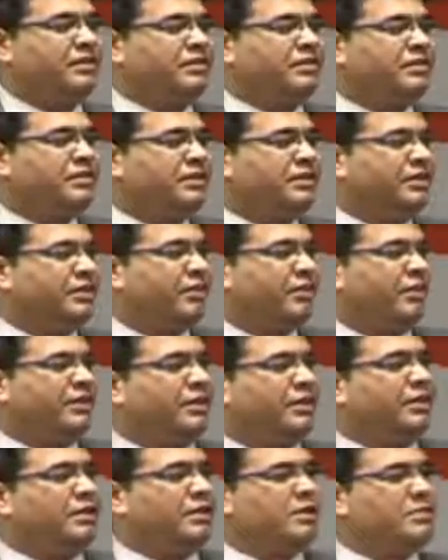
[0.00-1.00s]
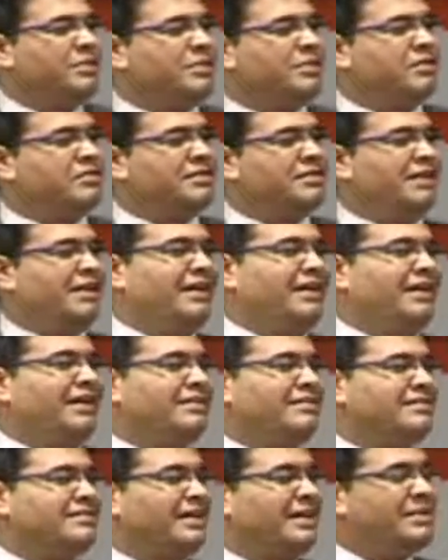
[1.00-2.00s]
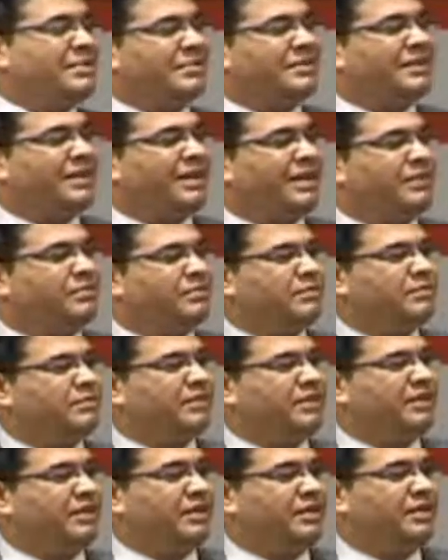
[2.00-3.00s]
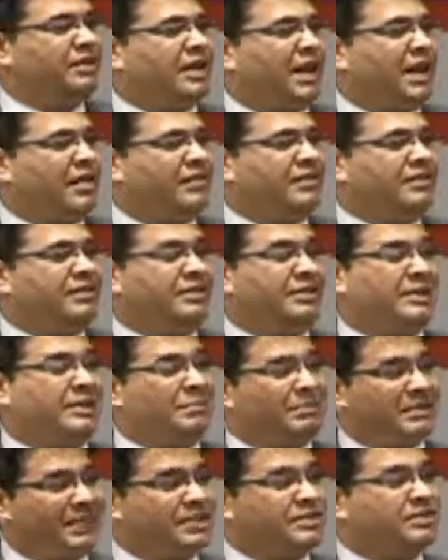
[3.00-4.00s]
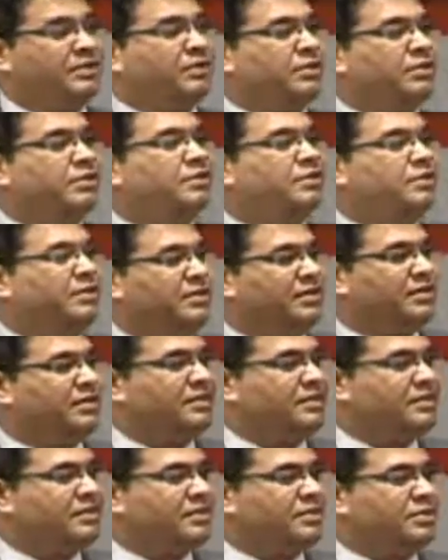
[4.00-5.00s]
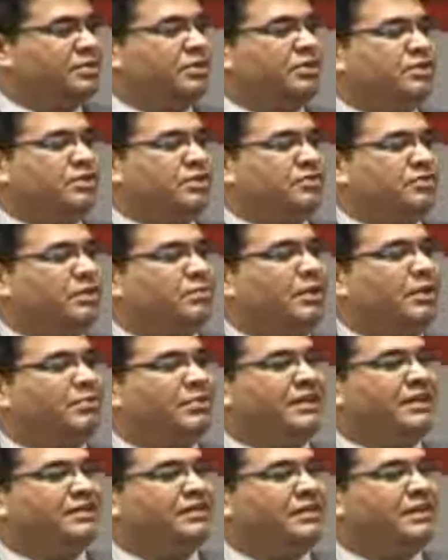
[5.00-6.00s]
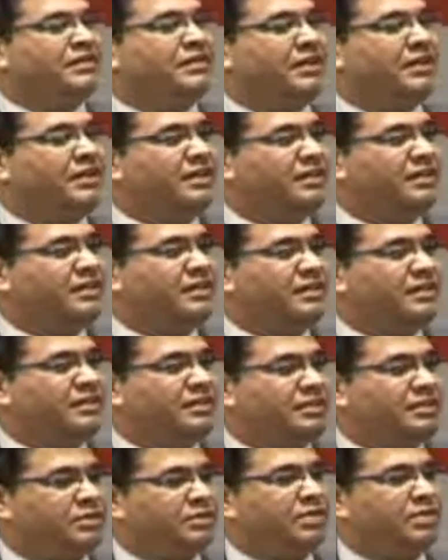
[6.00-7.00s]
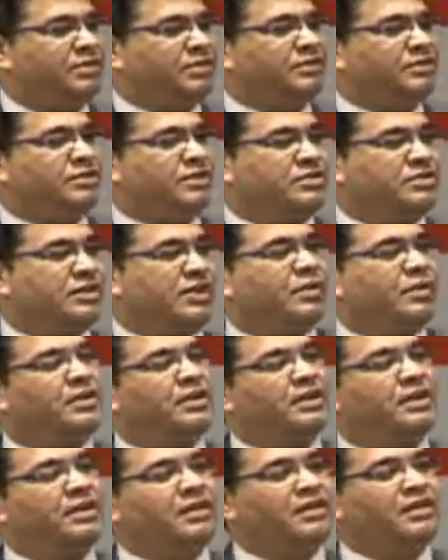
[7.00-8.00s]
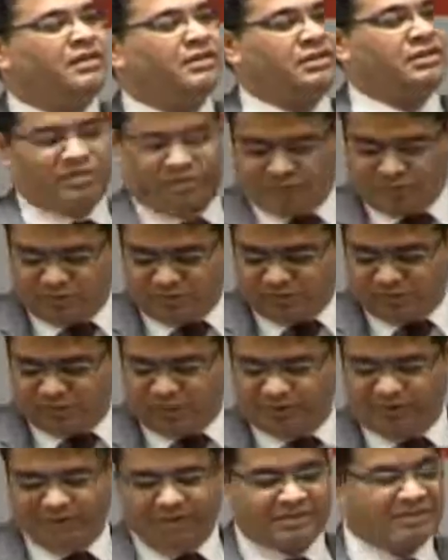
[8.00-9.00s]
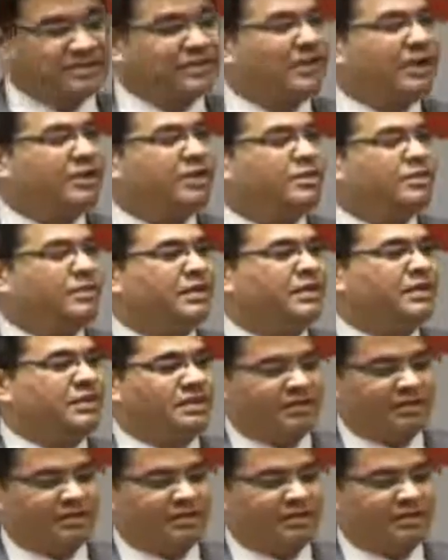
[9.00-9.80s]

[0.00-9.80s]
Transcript: of drawing economies of scale, at the same time having a complete solution for public safety, solution for security, solution for disaster management.